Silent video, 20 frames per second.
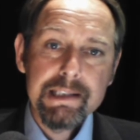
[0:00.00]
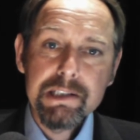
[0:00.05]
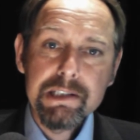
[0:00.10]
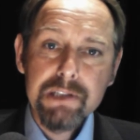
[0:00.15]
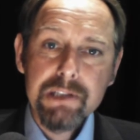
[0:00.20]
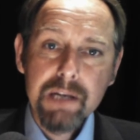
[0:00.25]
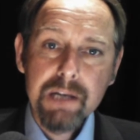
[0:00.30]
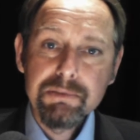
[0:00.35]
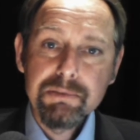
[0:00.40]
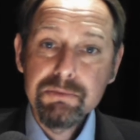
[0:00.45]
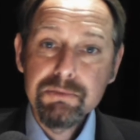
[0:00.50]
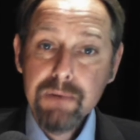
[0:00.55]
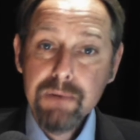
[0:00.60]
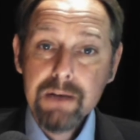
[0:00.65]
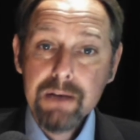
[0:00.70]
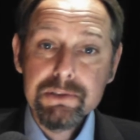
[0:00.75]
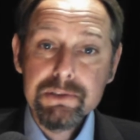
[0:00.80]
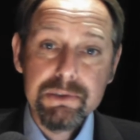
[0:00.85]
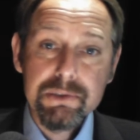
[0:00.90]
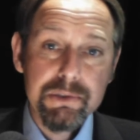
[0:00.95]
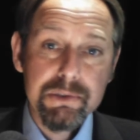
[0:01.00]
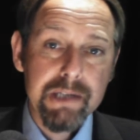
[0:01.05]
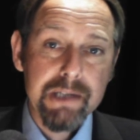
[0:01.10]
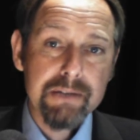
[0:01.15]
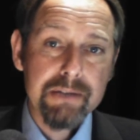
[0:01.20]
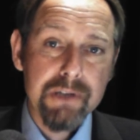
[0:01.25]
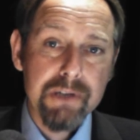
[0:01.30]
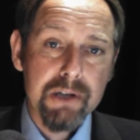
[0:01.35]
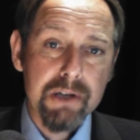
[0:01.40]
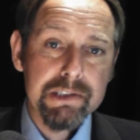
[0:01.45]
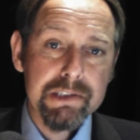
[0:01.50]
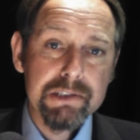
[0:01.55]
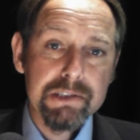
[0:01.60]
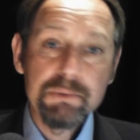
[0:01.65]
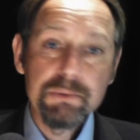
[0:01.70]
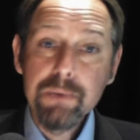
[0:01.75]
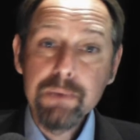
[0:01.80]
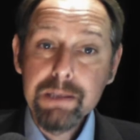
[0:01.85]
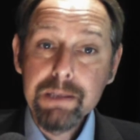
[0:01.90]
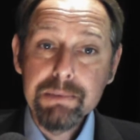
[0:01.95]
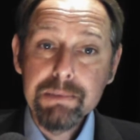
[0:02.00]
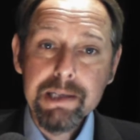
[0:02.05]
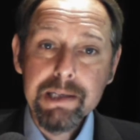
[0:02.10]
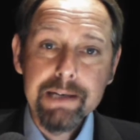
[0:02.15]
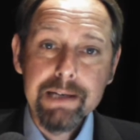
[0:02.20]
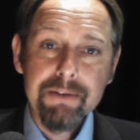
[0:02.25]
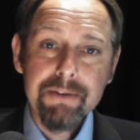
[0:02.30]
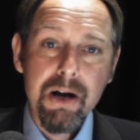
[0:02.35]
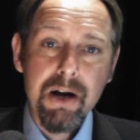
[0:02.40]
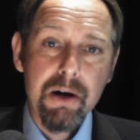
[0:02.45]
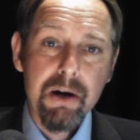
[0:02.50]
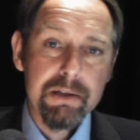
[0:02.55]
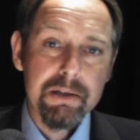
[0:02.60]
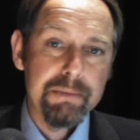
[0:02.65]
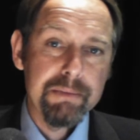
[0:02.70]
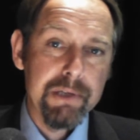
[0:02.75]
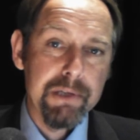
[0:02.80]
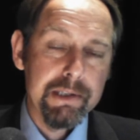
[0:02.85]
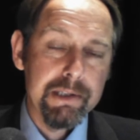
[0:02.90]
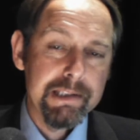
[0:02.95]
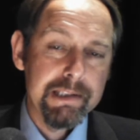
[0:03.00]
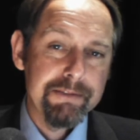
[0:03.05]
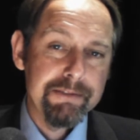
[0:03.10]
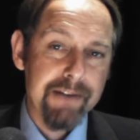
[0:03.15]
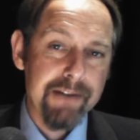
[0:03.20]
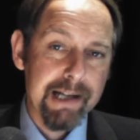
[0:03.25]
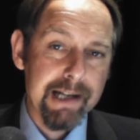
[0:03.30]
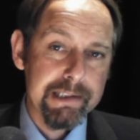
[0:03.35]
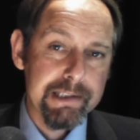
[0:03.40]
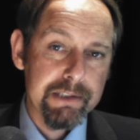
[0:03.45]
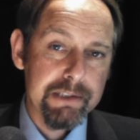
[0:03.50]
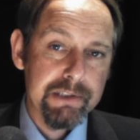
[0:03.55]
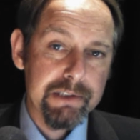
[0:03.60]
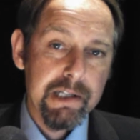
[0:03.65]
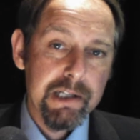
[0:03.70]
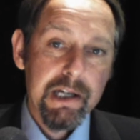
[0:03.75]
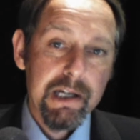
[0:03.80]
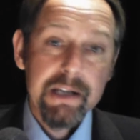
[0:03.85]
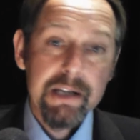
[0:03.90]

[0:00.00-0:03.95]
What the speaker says: the type of well-thought-out article we believe our community values.